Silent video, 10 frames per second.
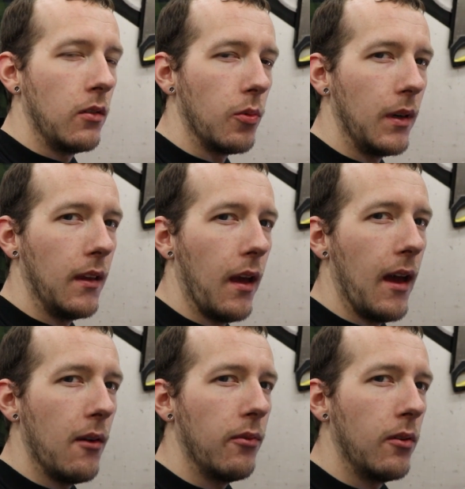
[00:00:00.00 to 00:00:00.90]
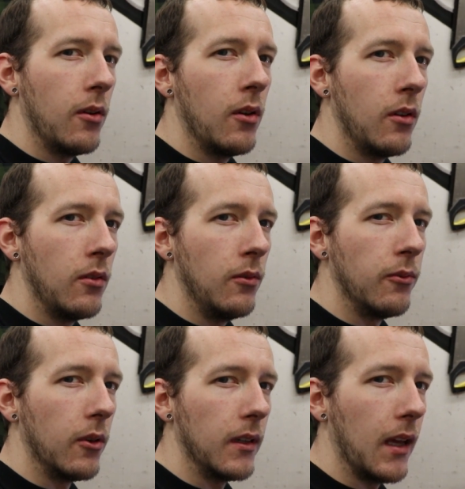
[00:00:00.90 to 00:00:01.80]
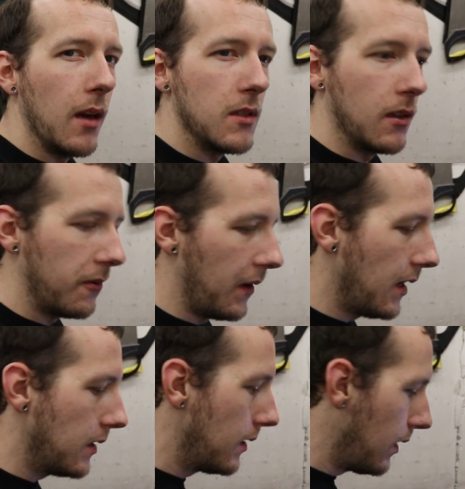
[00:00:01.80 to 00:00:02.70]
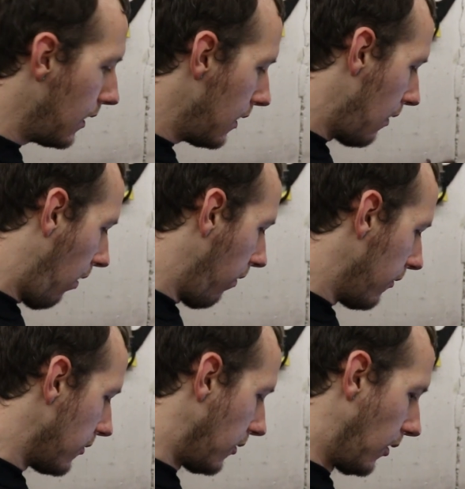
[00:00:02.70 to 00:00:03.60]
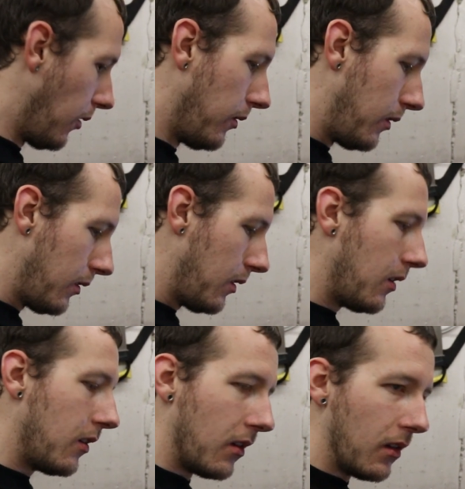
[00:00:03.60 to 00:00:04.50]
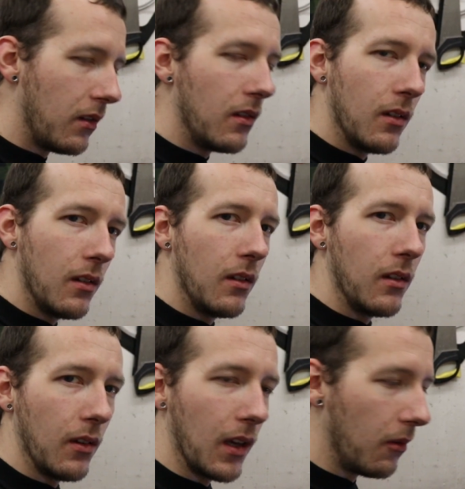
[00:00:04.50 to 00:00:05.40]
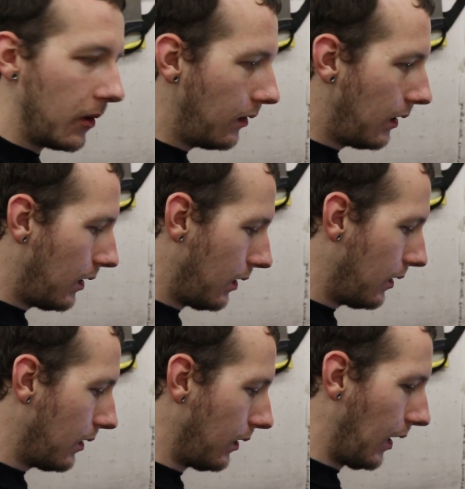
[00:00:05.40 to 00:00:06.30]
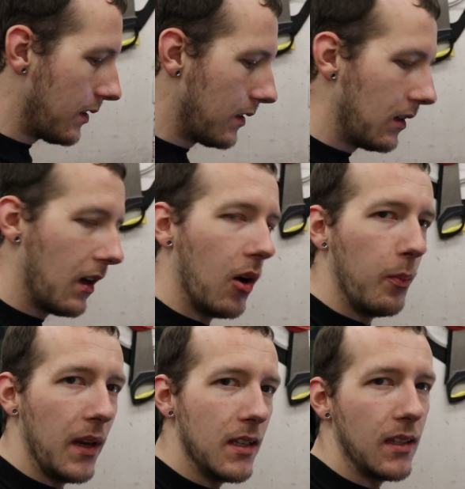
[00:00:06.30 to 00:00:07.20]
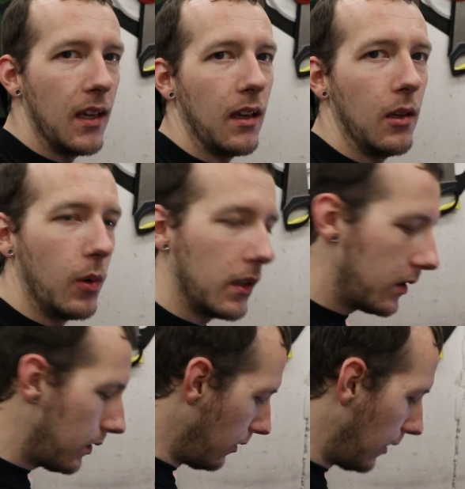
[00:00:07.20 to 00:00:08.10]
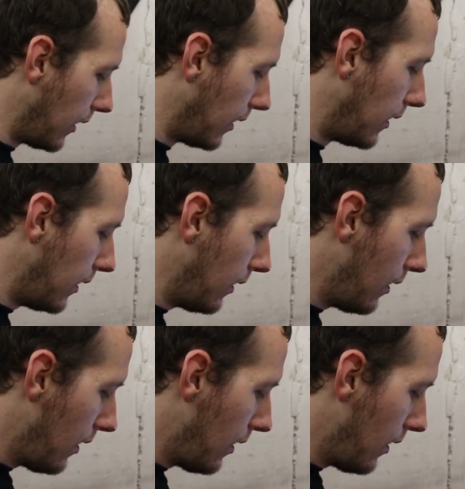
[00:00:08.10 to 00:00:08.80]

3.5 to 4 times as fast. So you can really guess how painstaking it was to get it in.